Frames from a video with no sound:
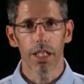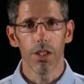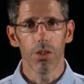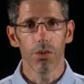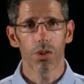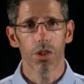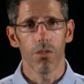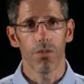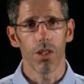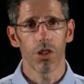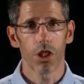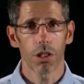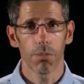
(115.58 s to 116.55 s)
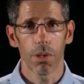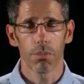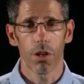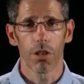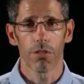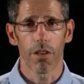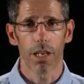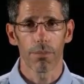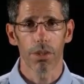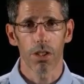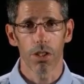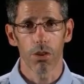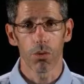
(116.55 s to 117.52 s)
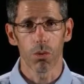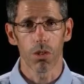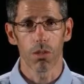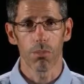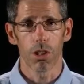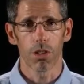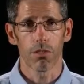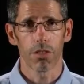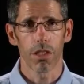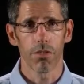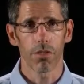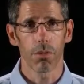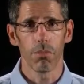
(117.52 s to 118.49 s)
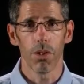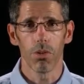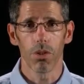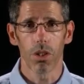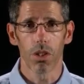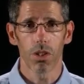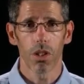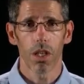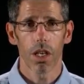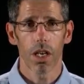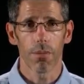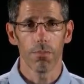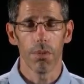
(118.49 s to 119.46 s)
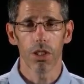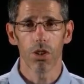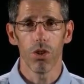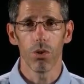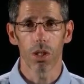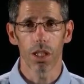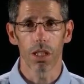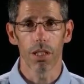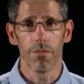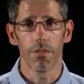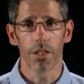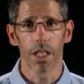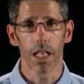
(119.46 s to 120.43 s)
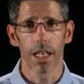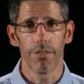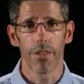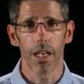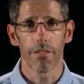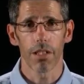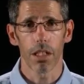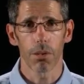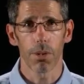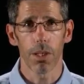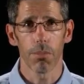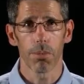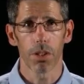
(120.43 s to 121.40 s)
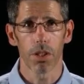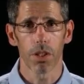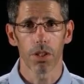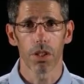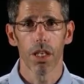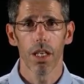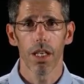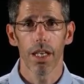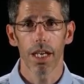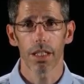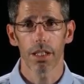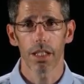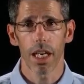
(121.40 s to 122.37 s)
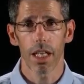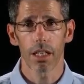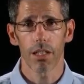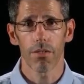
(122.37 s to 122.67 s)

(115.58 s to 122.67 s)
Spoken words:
making use of legitimate programs installed on the majority of computers and misusing them for their nefarious purposes. It has the